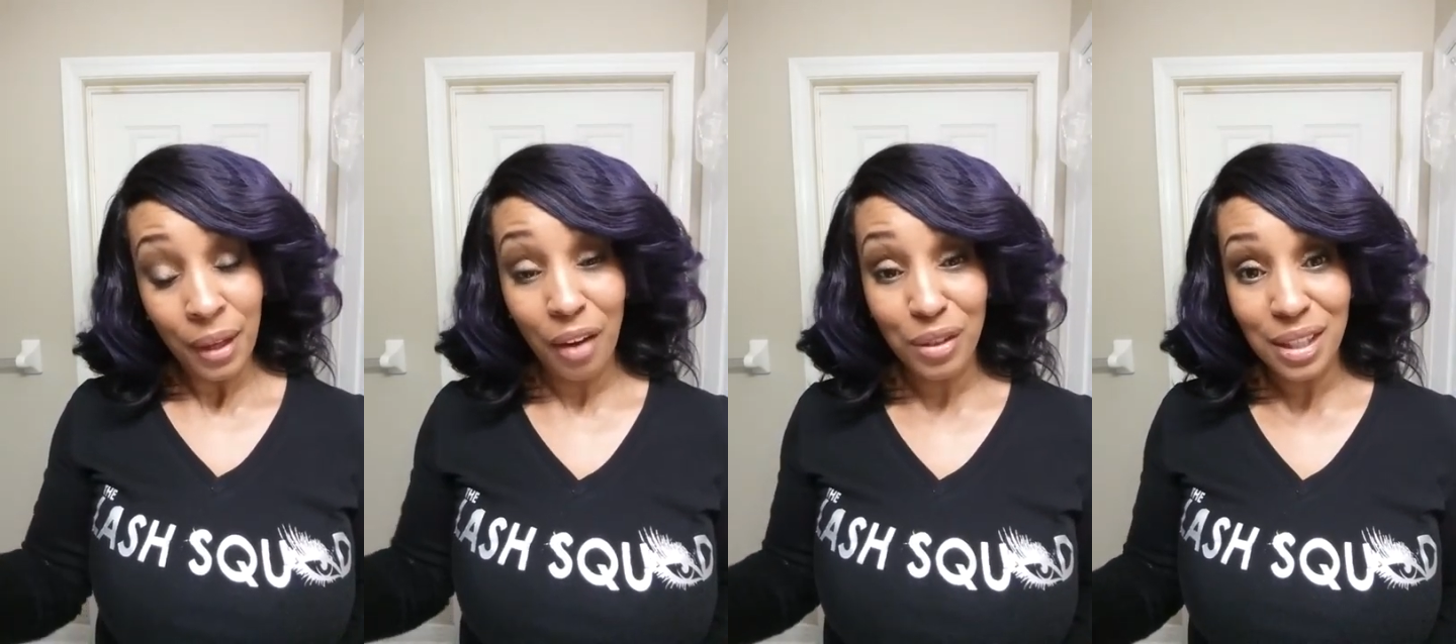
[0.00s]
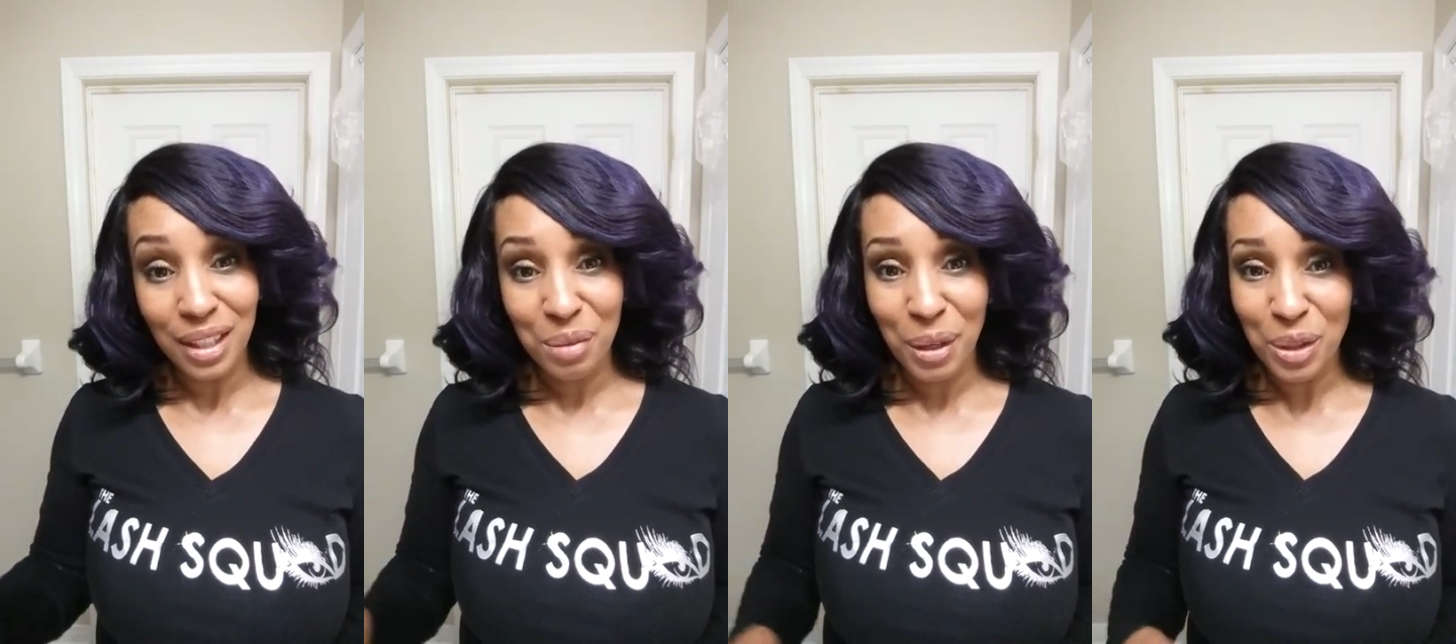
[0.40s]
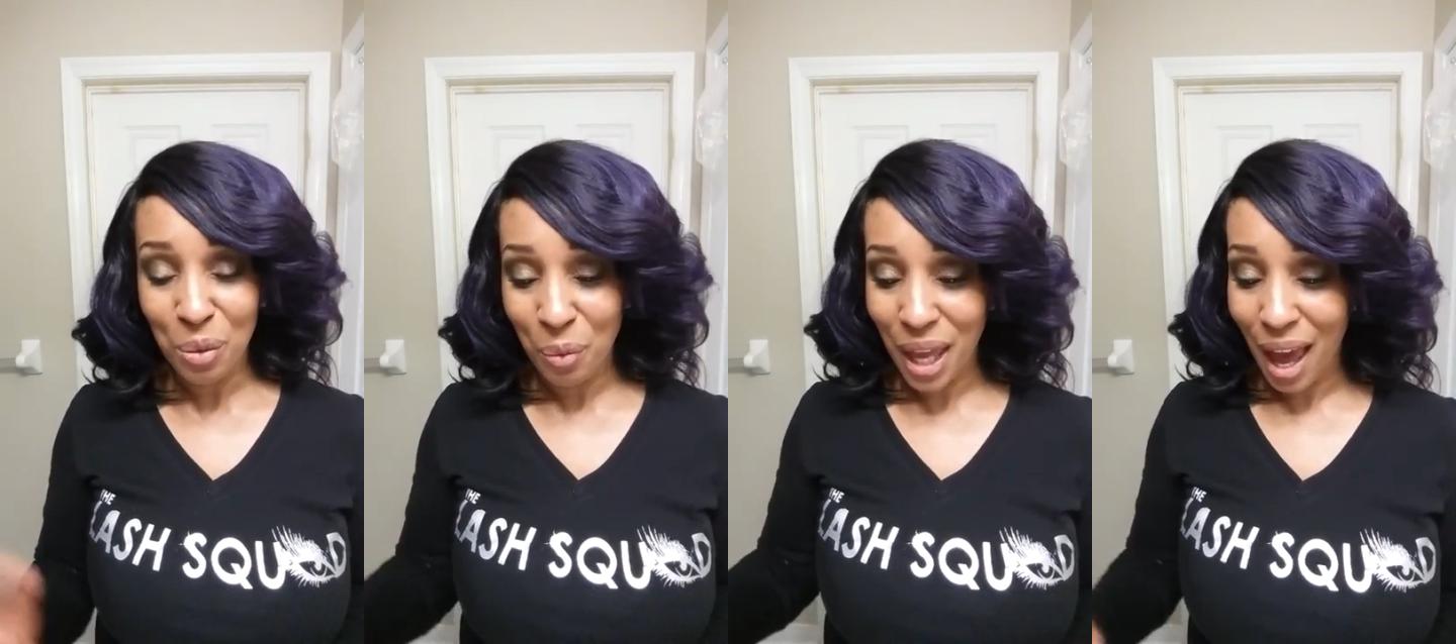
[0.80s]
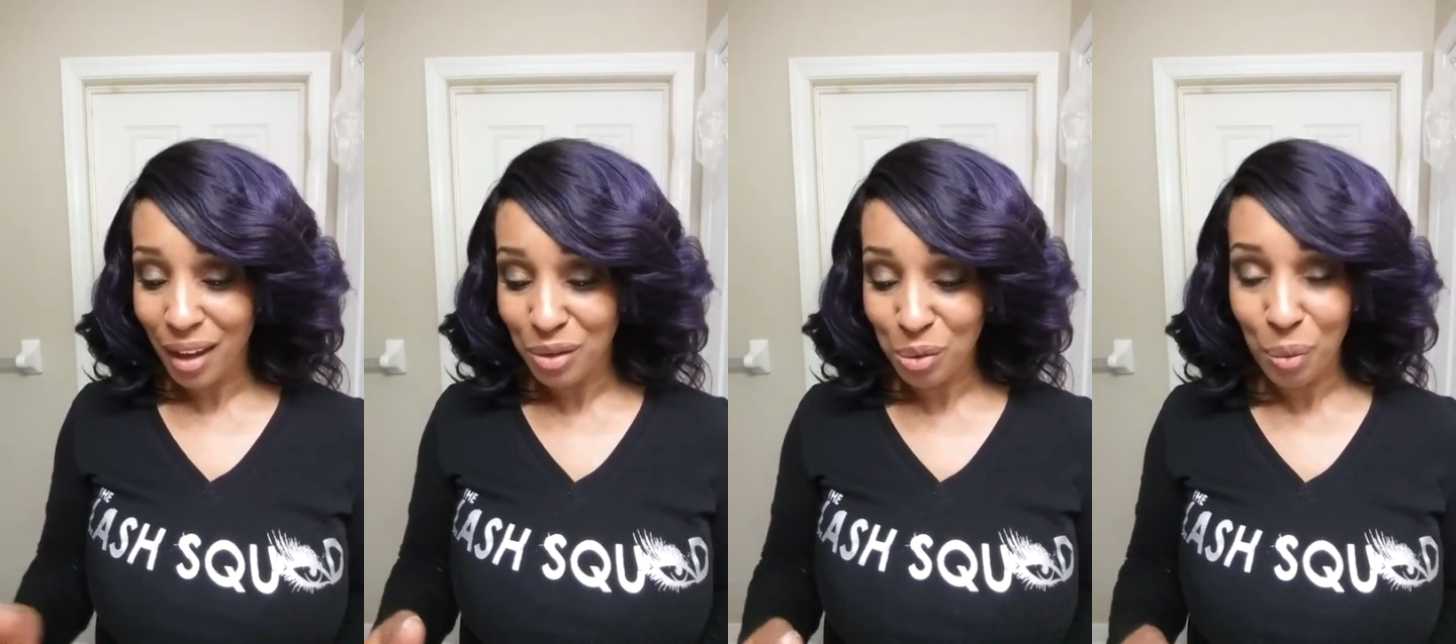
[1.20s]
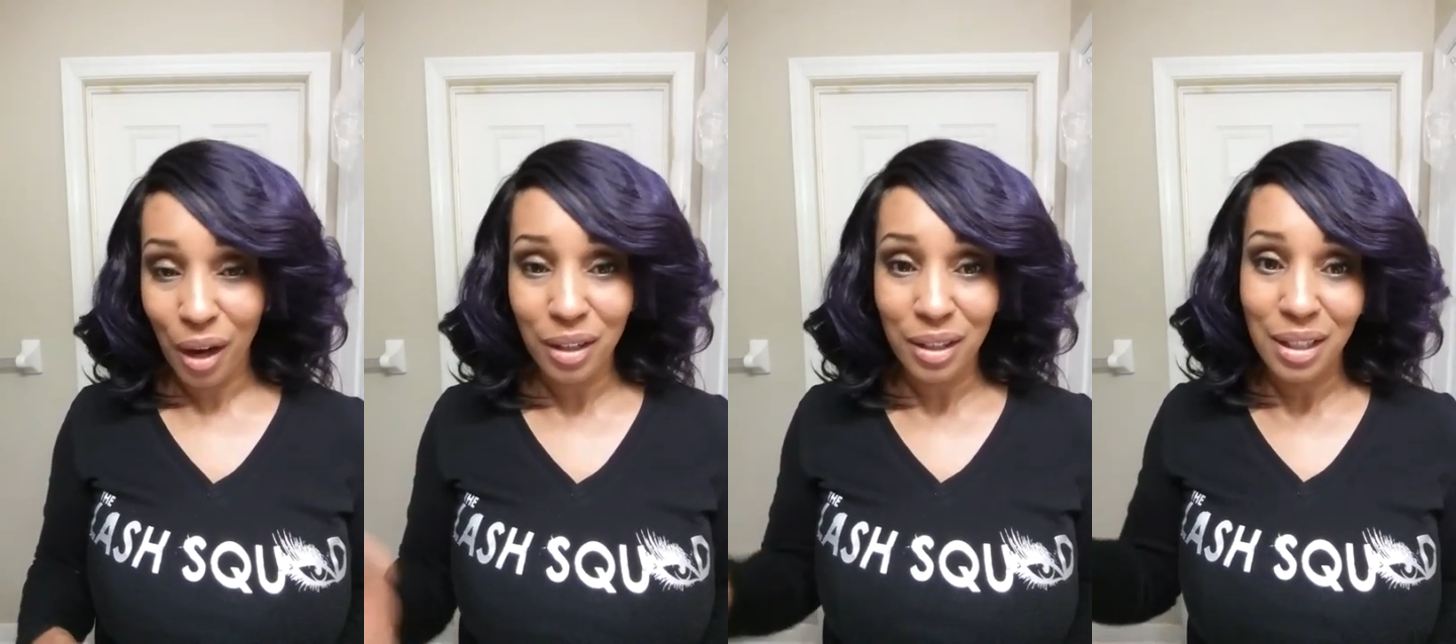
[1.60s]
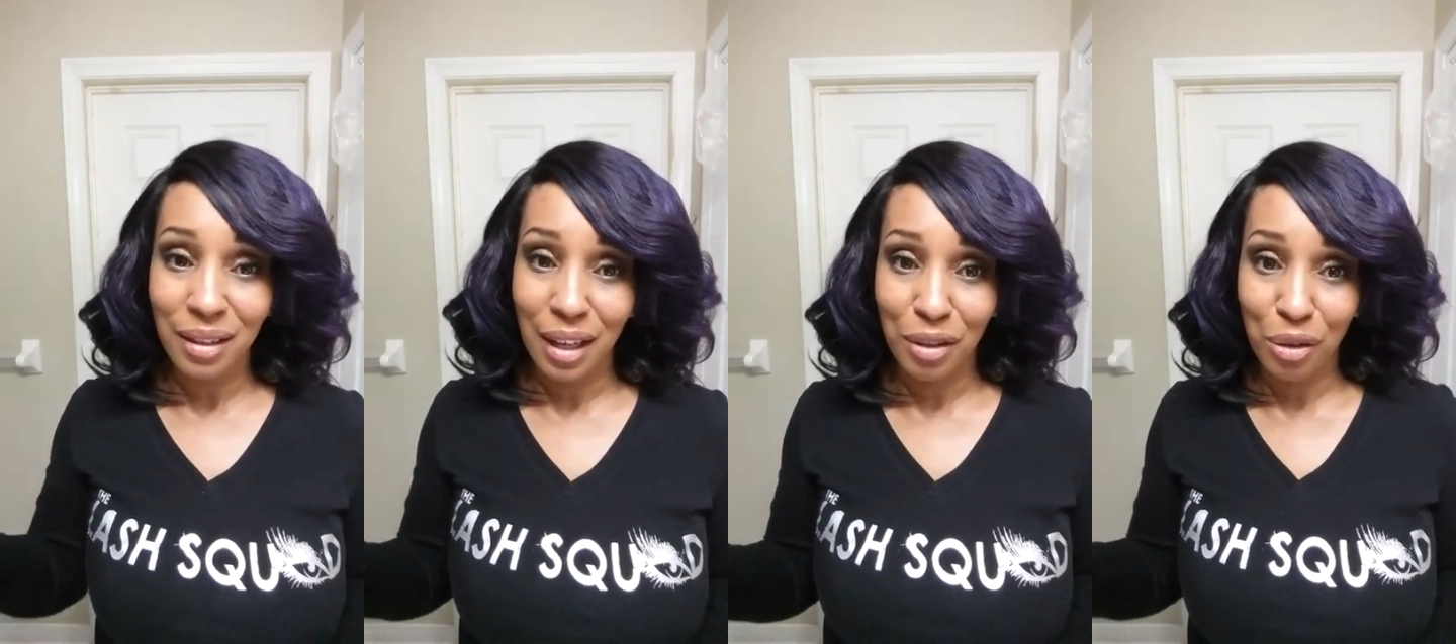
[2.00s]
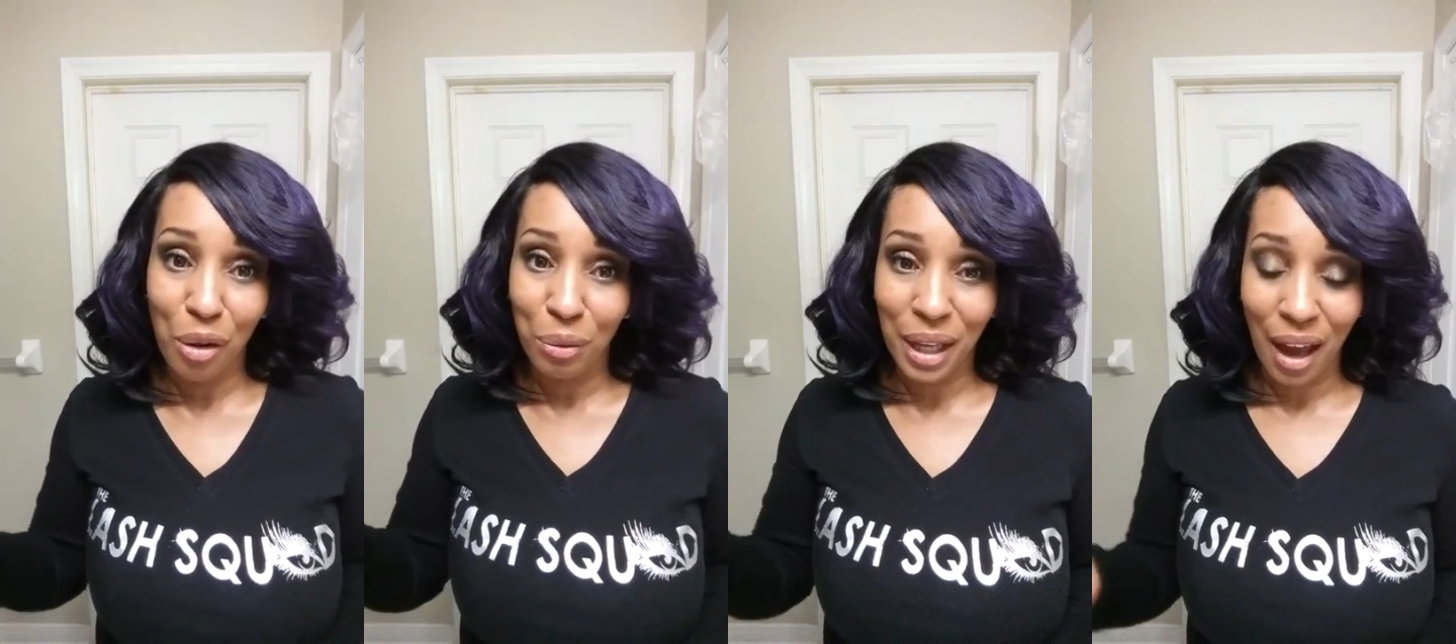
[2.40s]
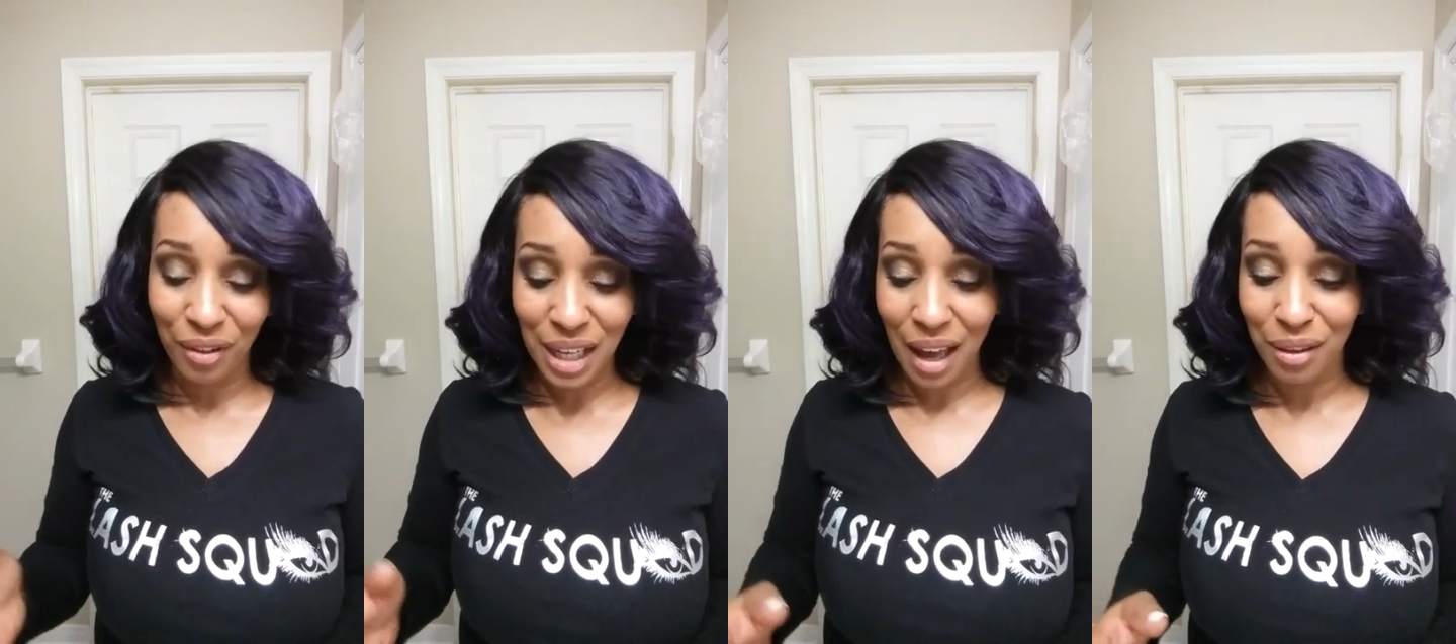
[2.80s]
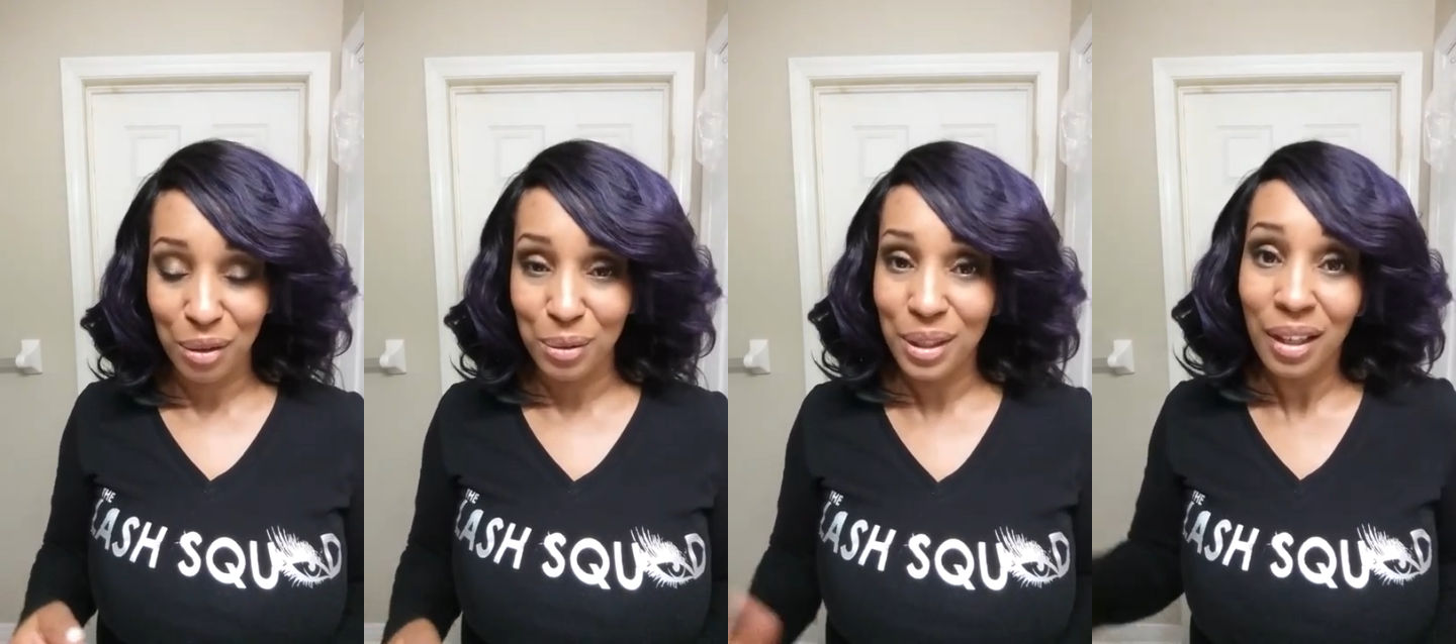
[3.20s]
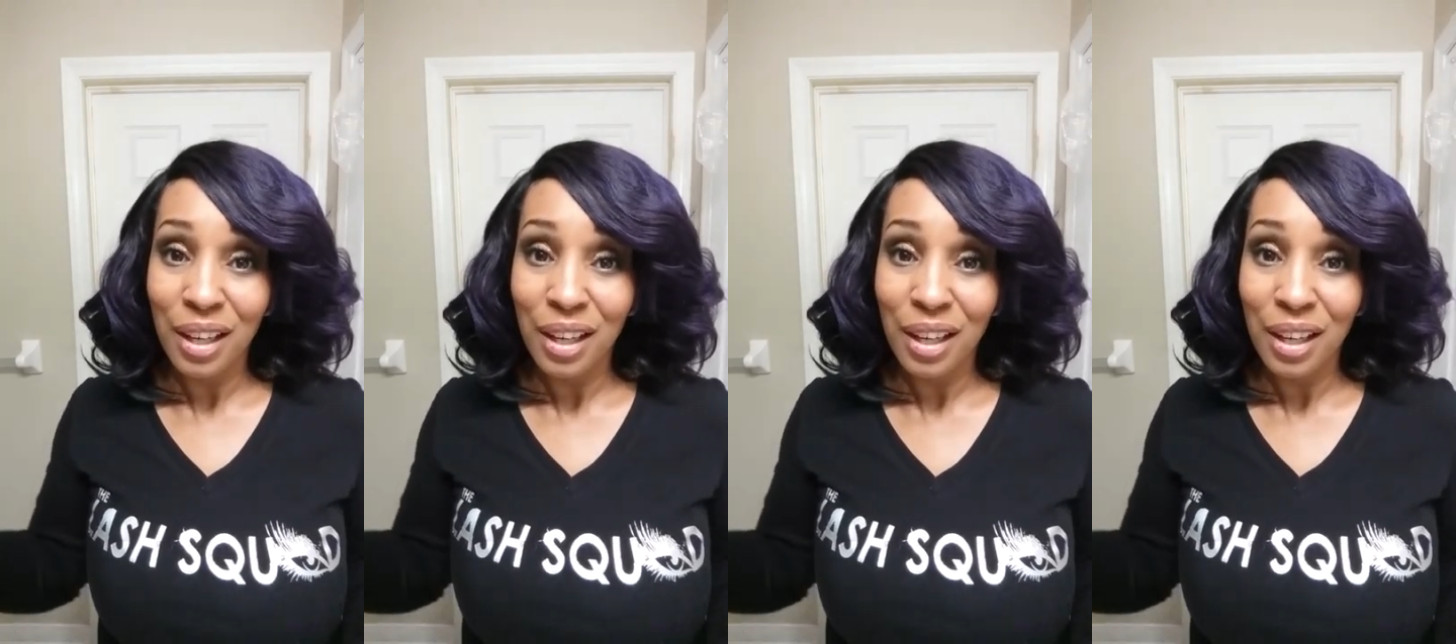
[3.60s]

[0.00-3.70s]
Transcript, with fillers: every six months when we add new products, then you'll only have to add those.